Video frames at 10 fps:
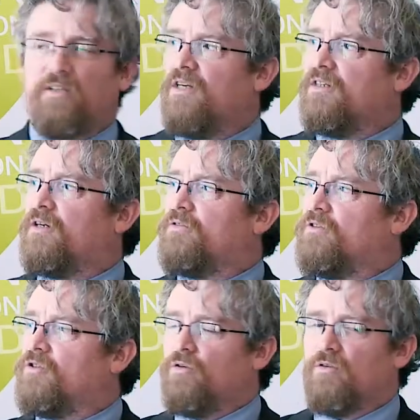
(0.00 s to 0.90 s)

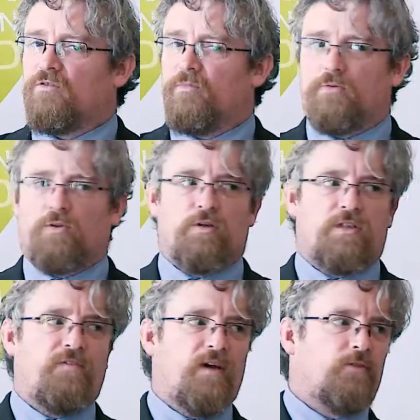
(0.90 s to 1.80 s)
10,000 students from around
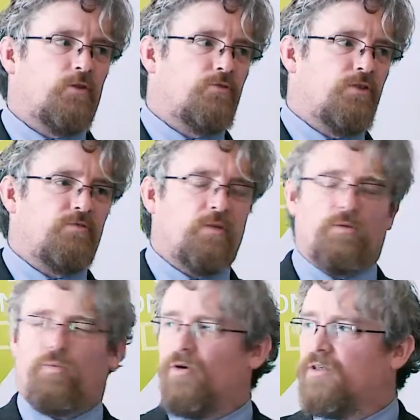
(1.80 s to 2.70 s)
35 countries around
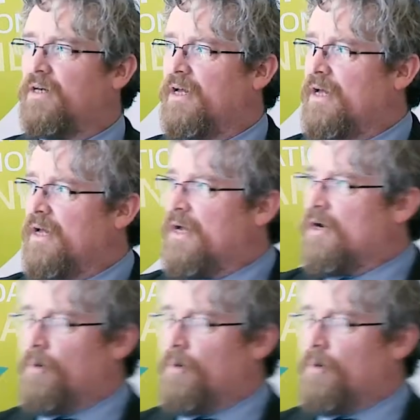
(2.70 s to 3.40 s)
the world. A